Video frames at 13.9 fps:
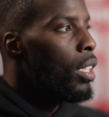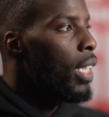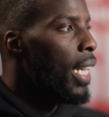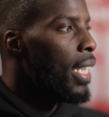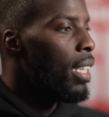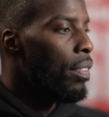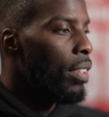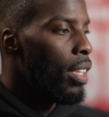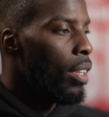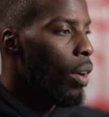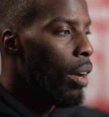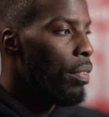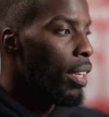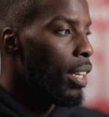Yeah, definitely.
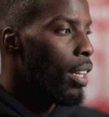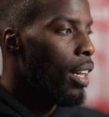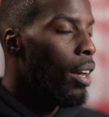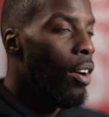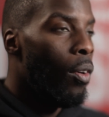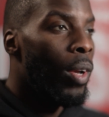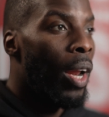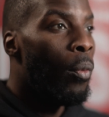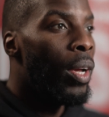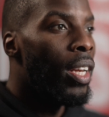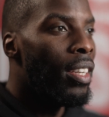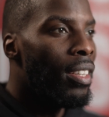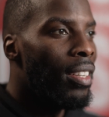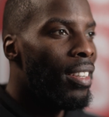I think when I
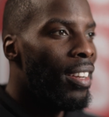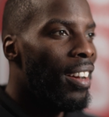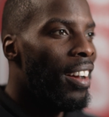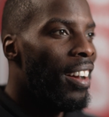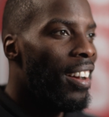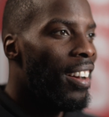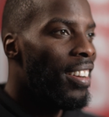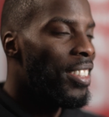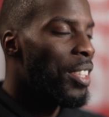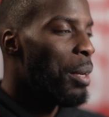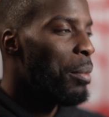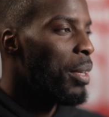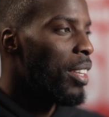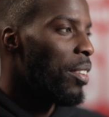win, do you know what
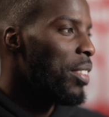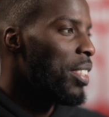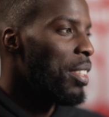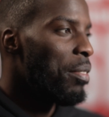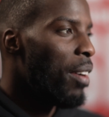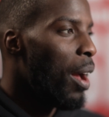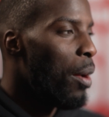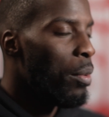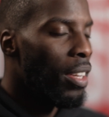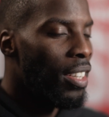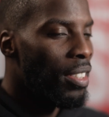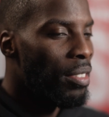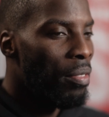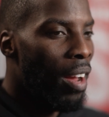I mean? Obviously, fight
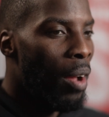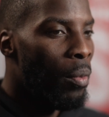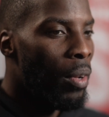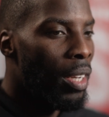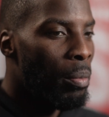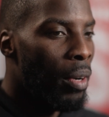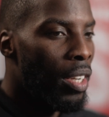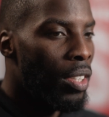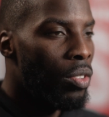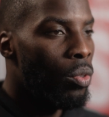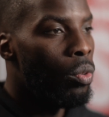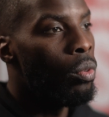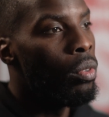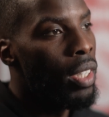week is fight week, but it's
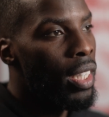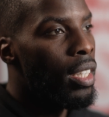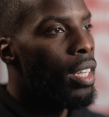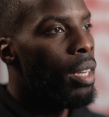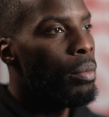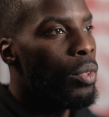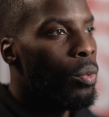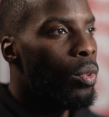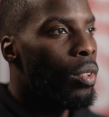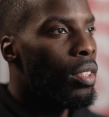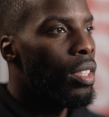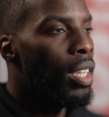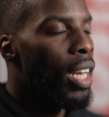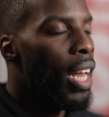all leading up
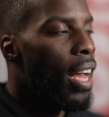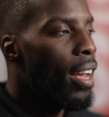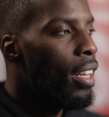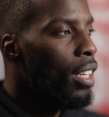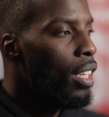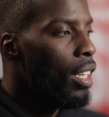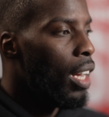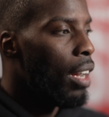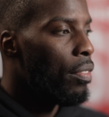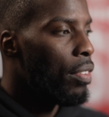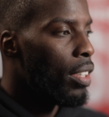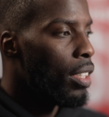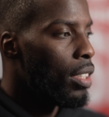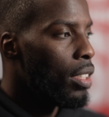towards the night. I
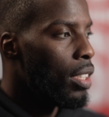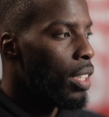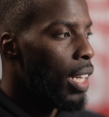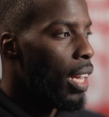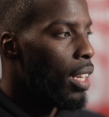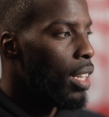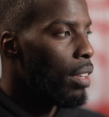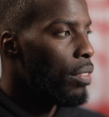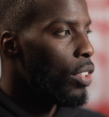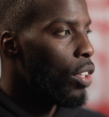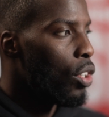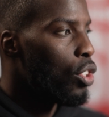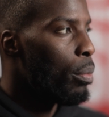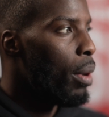think to get another
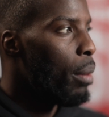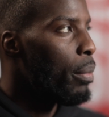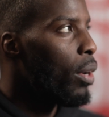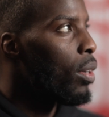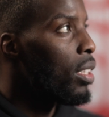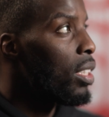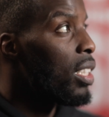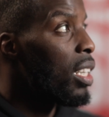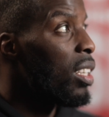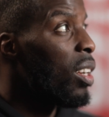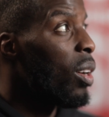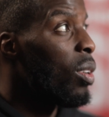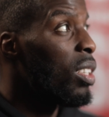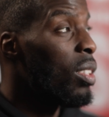notch on my belt and say, you
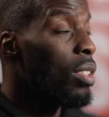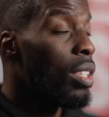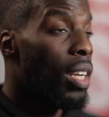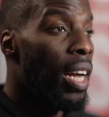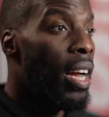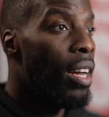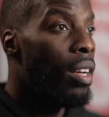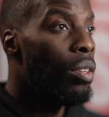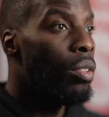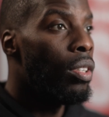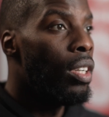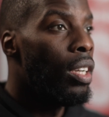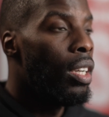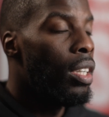know, there's a guy
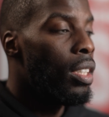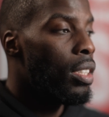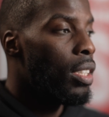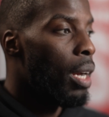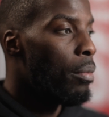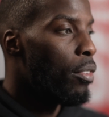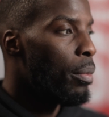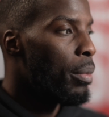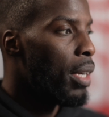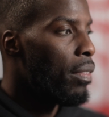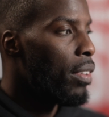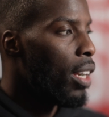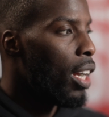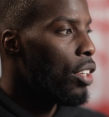who's come from
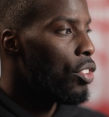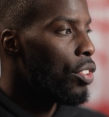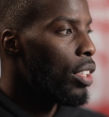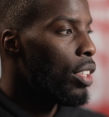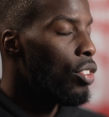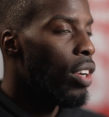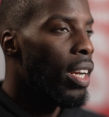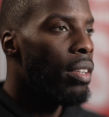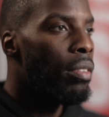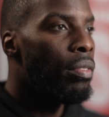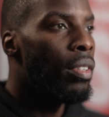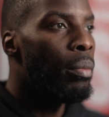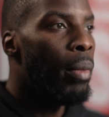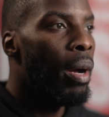another country, trained for